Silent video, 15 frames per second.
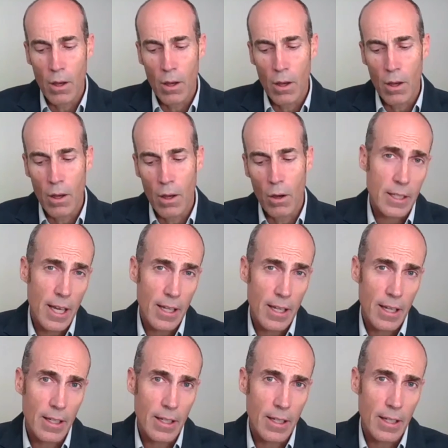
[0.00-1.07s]
All that is
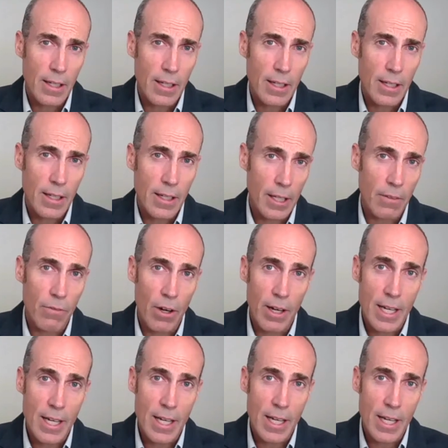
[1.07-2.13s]

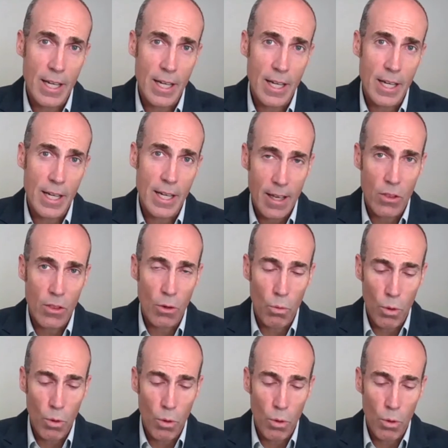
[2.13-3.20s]
encapsulated very neatly
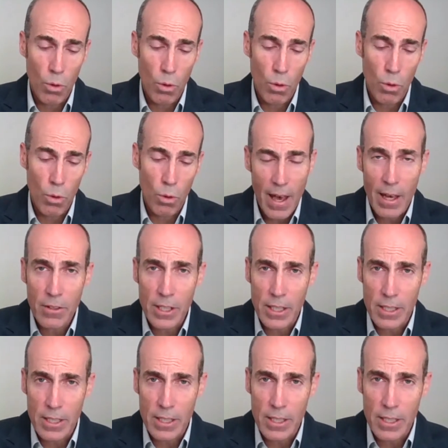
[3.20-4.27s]
in the words of our
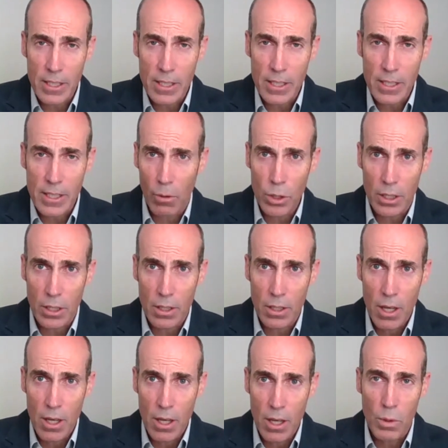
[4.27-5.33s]
founding dean, Hal
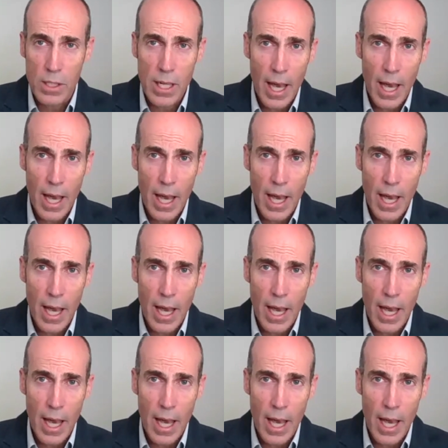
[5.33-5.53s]
Wooten,